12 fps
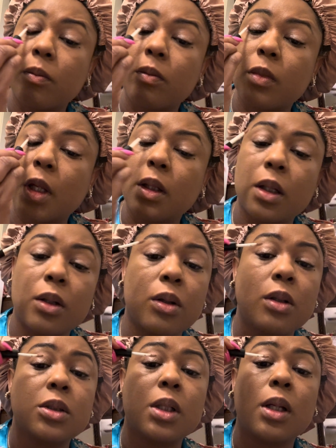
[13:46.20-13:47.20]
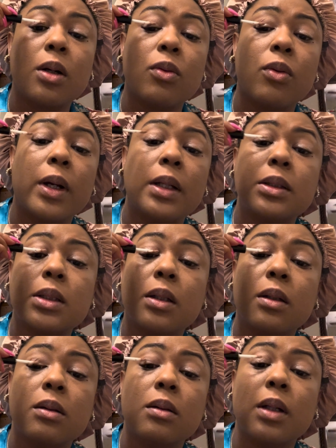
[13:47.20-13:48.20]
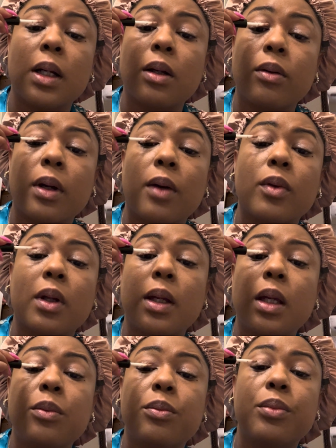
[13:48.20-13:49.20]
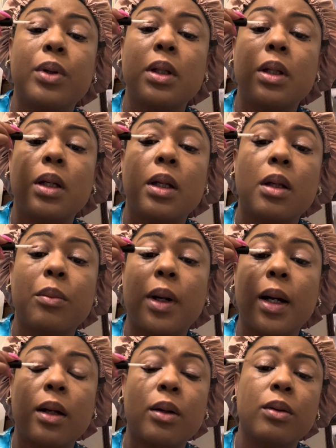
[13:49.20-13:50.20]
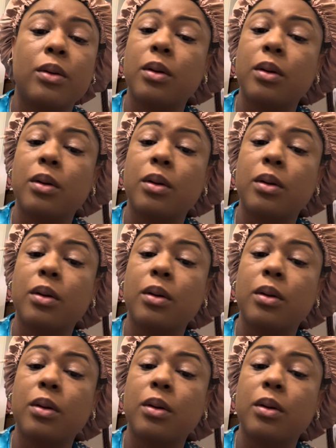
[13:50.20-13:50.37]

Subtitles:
a little goes a long way, so I don't have to keep putting it in the bottle.